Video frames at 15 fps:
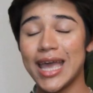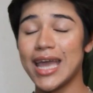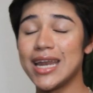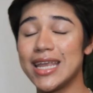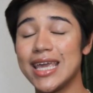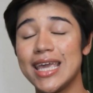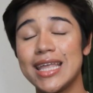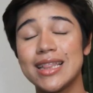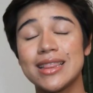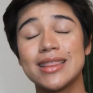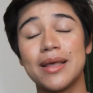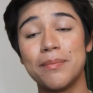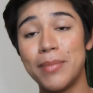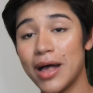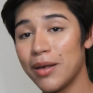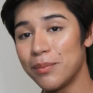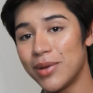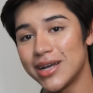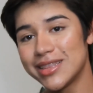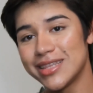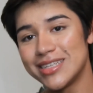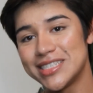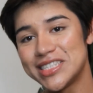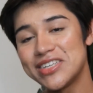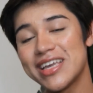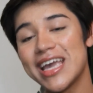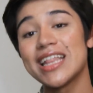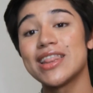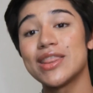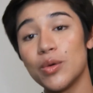and hit the bell button so you
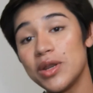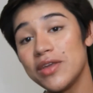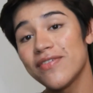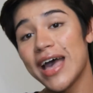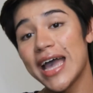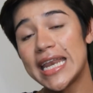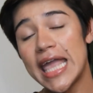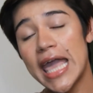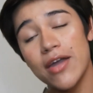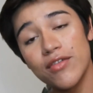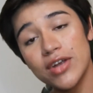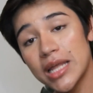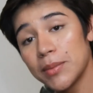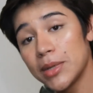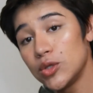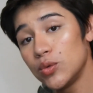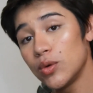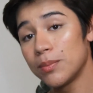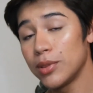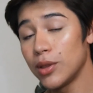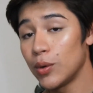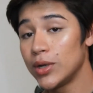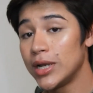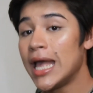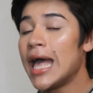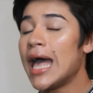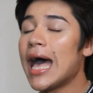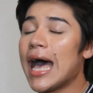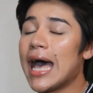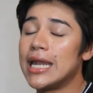get notified every time I do upload
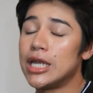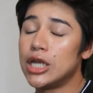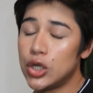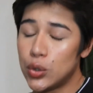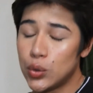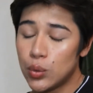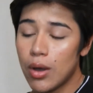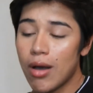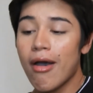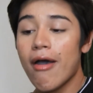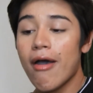a new